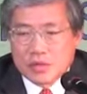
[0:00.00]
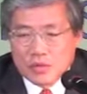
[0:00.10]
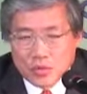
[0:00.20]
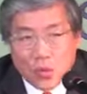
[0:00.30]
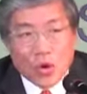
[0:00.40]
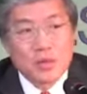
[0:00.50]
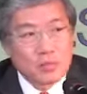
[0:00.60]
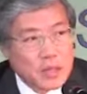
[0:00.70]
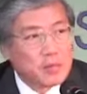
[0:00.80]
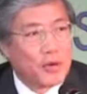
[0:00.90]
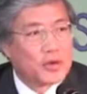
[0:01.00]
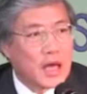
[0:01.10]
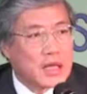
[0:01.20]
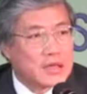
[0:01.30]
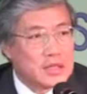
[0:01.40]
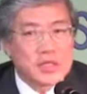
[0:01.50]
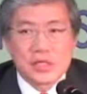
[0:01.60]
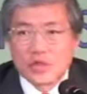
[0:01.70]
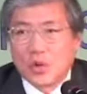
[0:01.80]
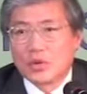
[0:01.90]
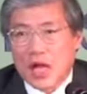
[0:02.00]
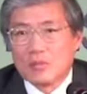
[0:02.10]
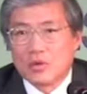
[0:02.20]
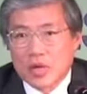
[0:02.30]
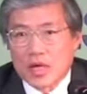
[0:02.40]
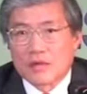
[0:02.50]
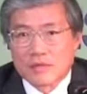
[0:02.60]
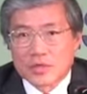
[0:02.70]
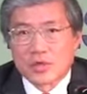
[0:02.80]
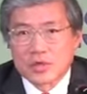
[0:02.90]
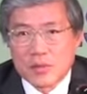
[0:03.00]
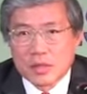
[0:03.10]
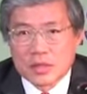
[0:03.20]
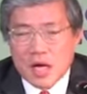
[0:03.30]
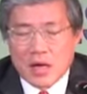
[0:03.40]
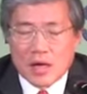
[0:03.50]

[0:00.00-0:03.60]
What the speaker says: to warn people that this is no time to cut fiscal stimulus.